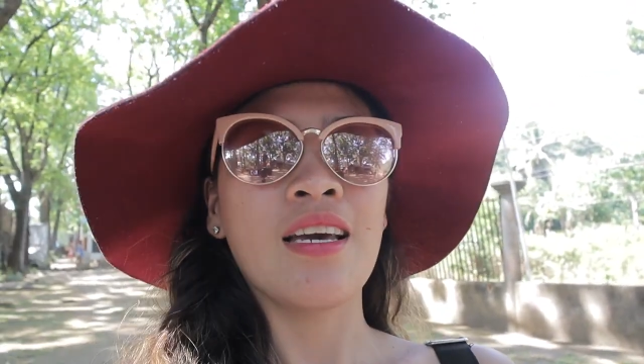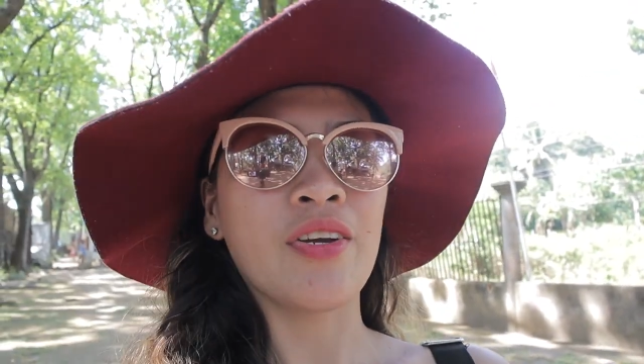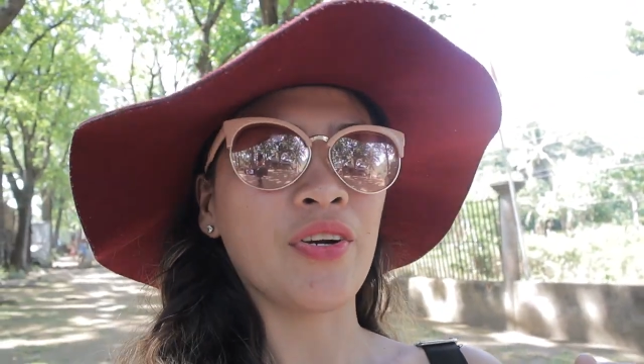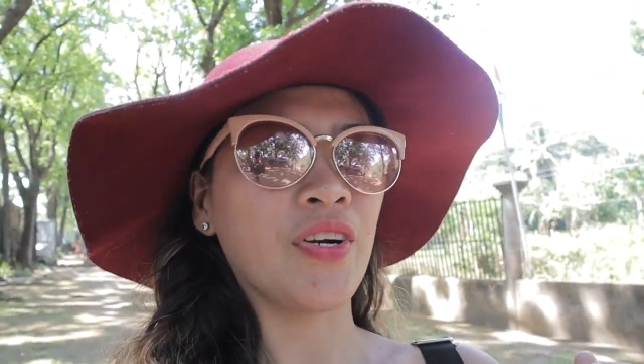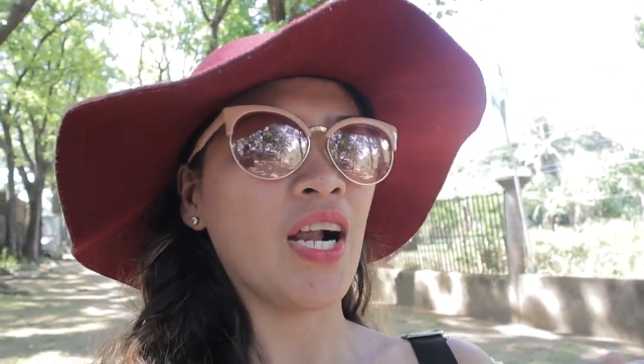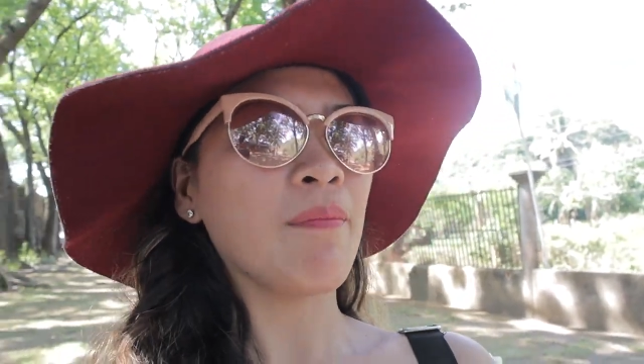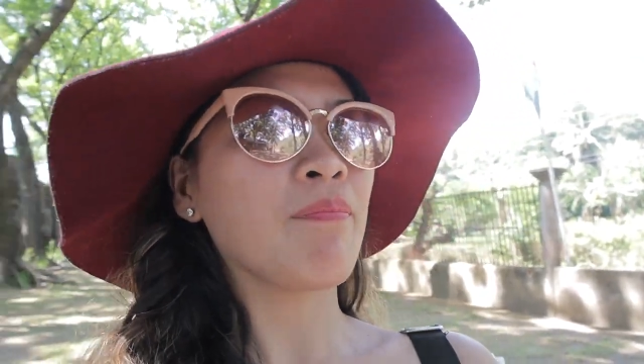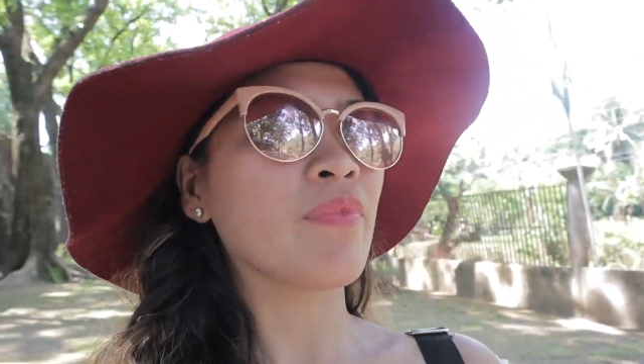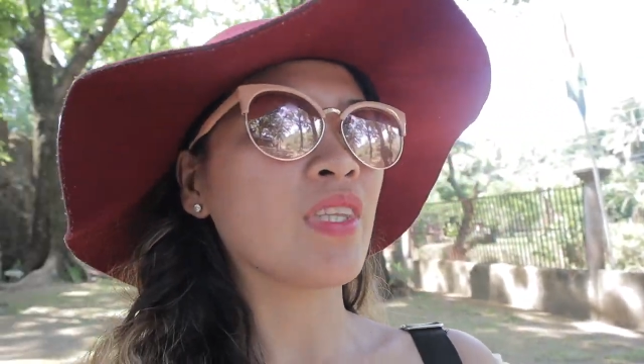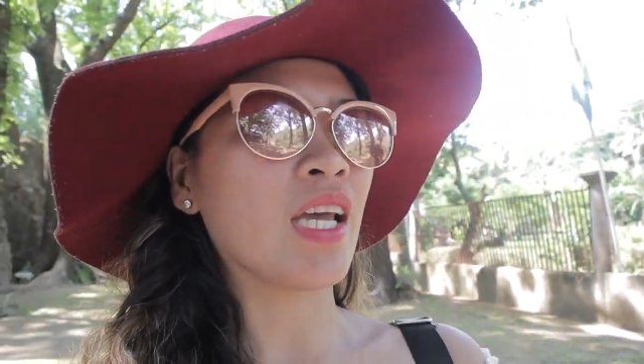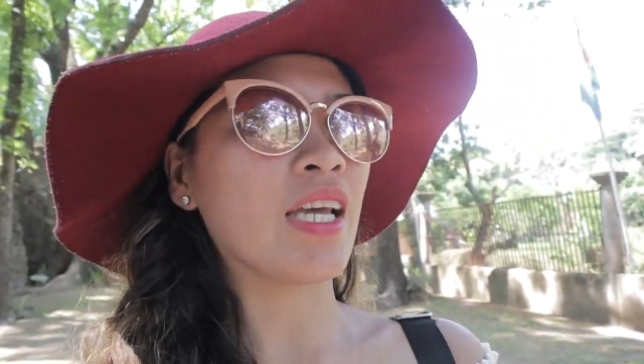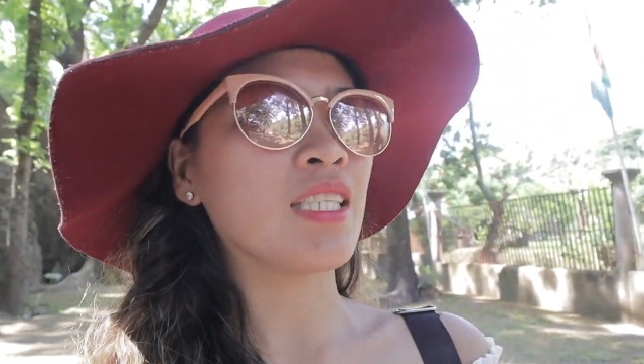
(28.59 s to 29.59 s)
erupted,
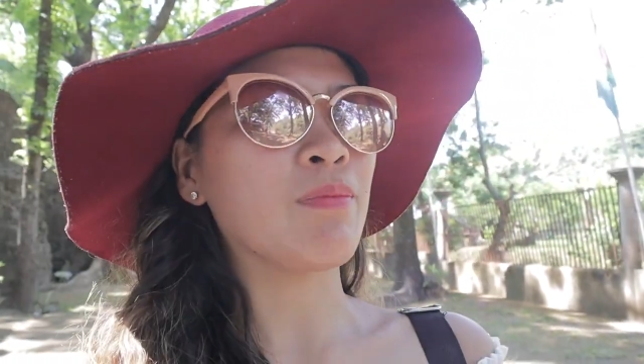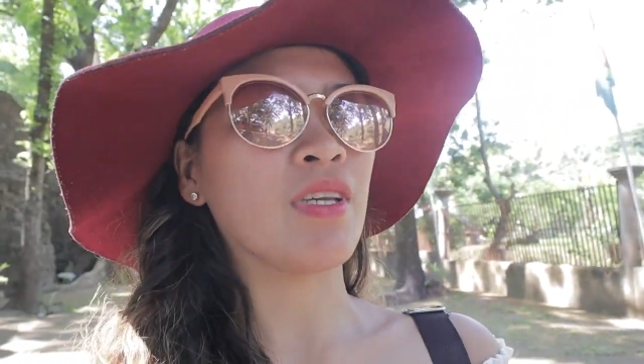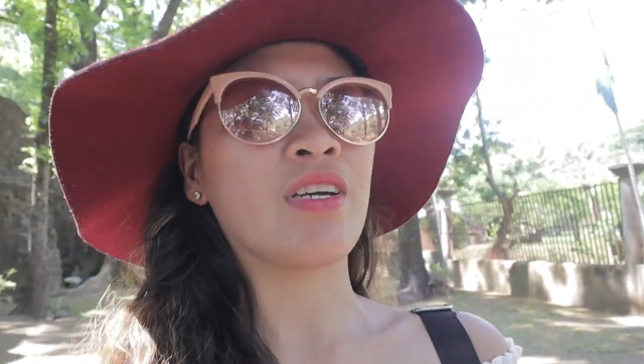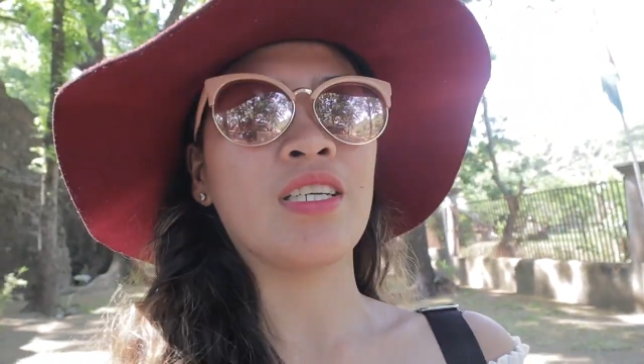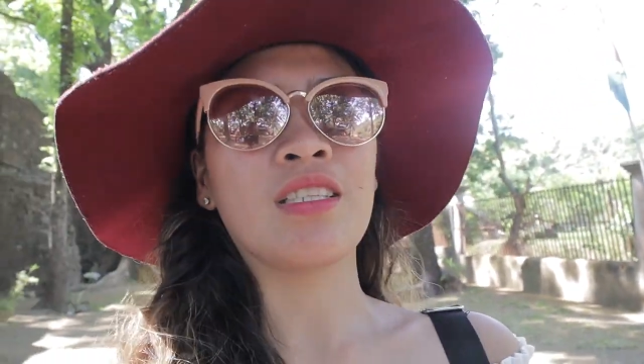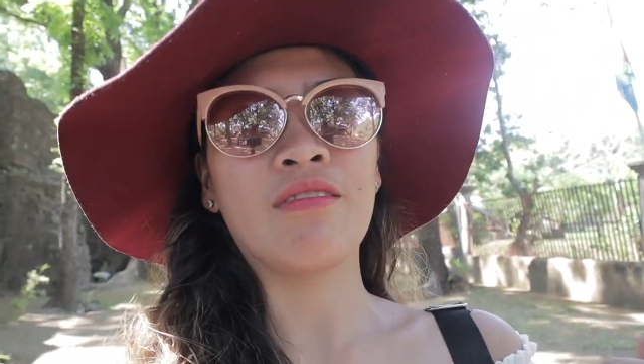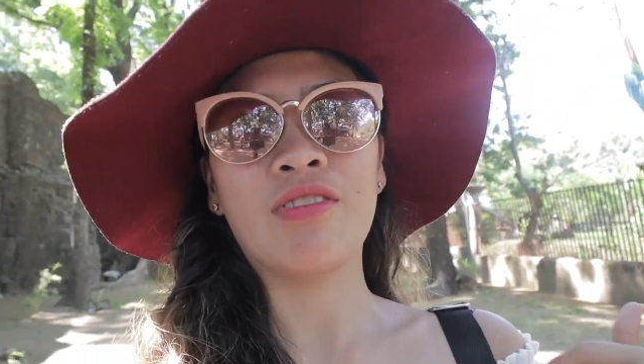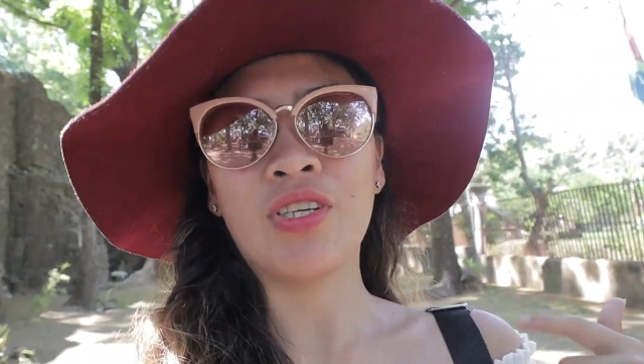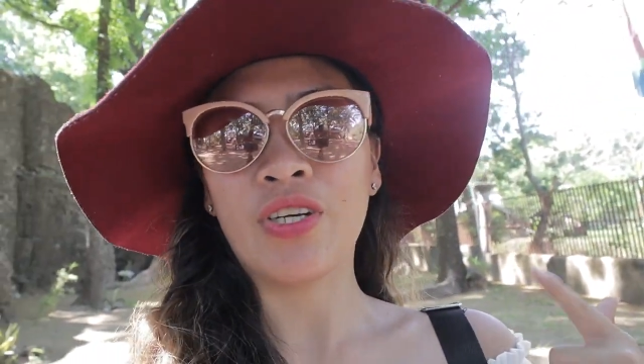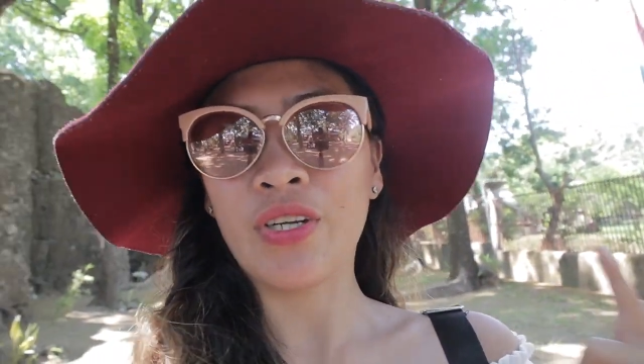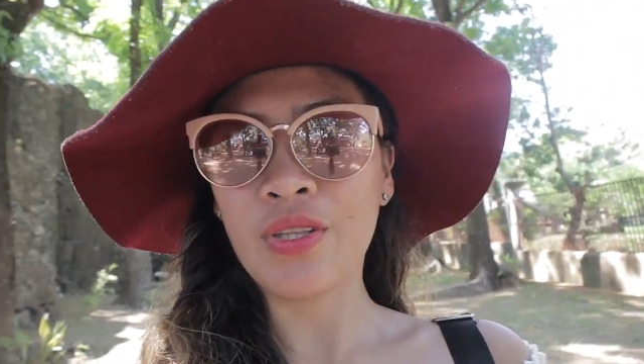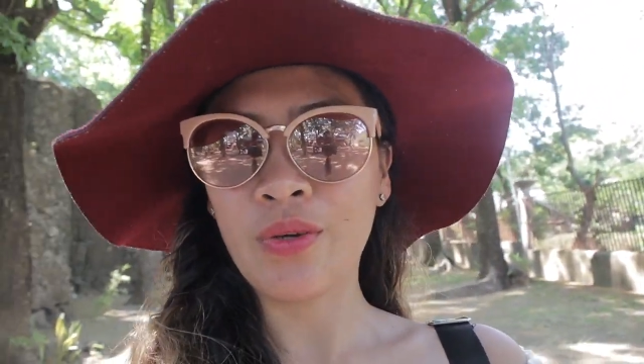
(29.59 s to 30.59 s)
guys, because of the
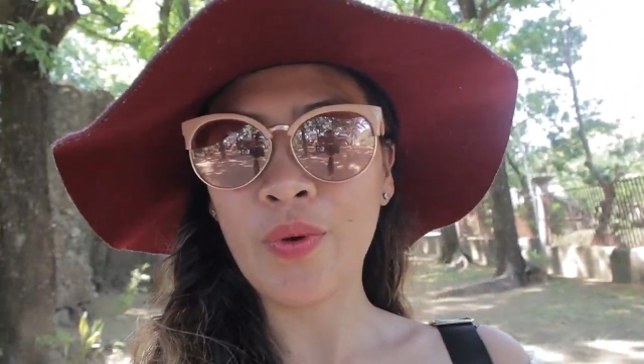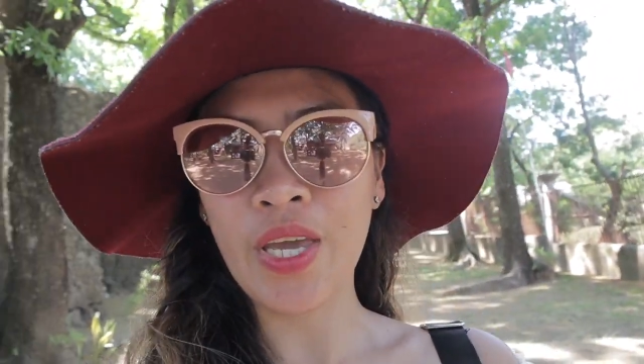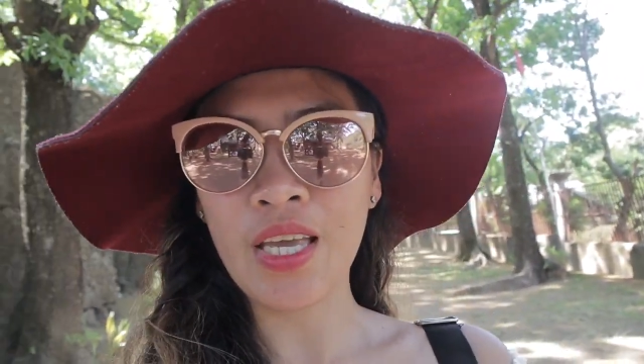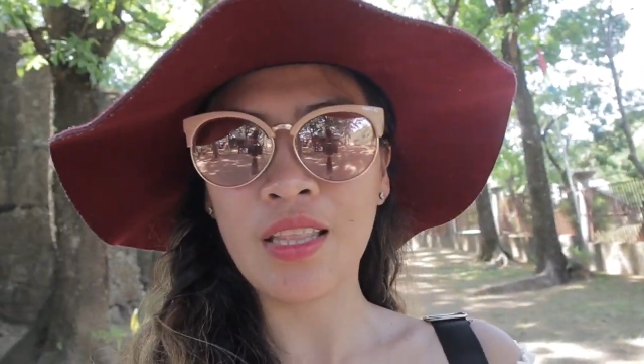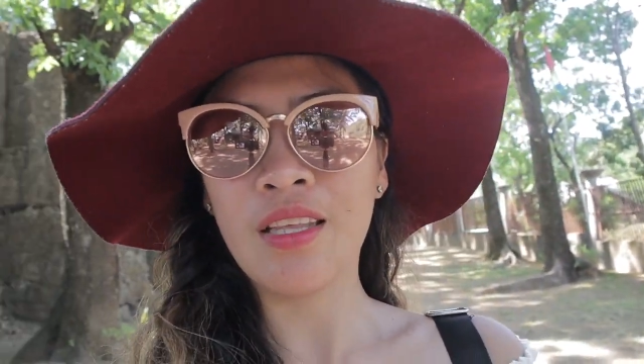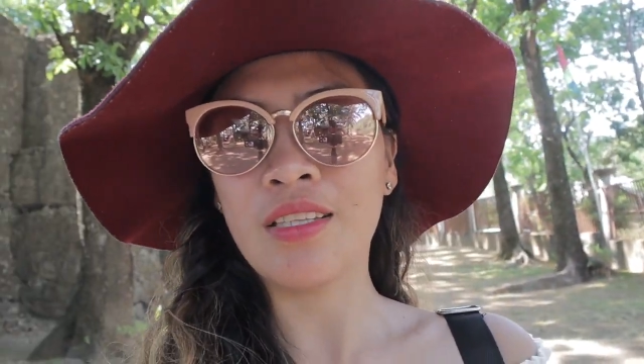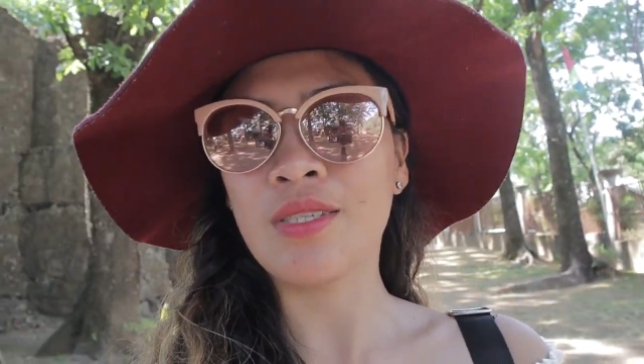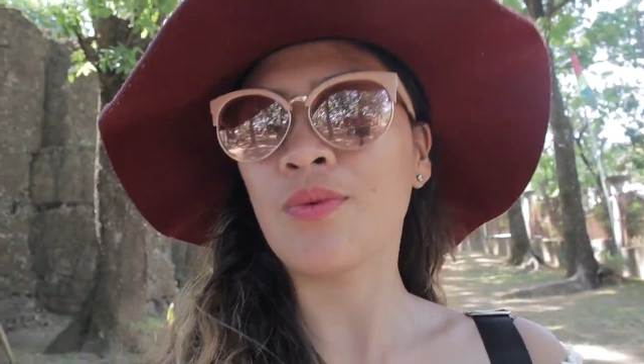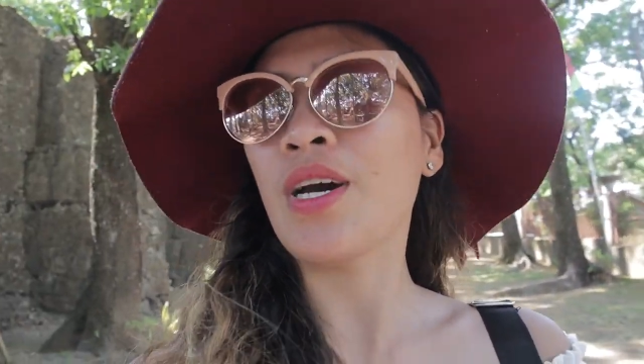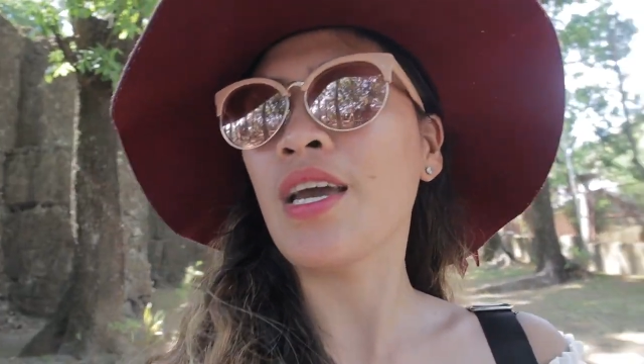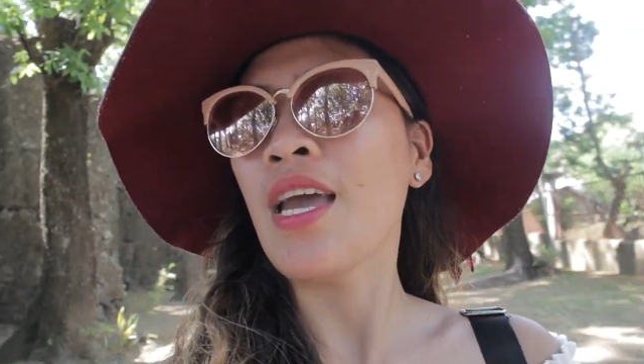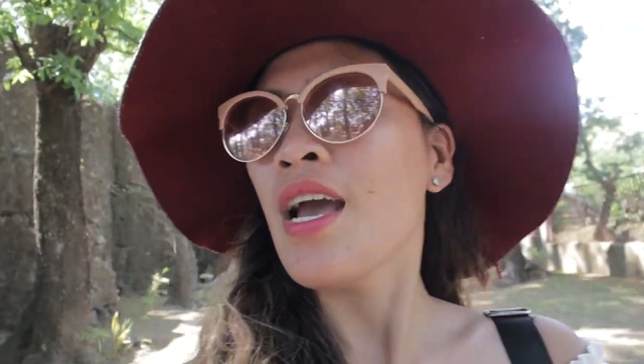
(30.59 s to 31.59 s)
earthquake. That's
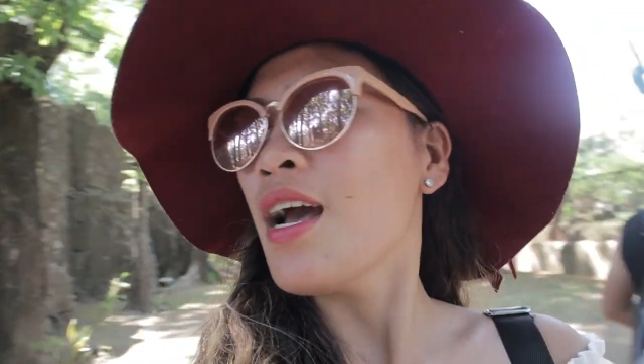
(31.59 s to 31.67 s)
why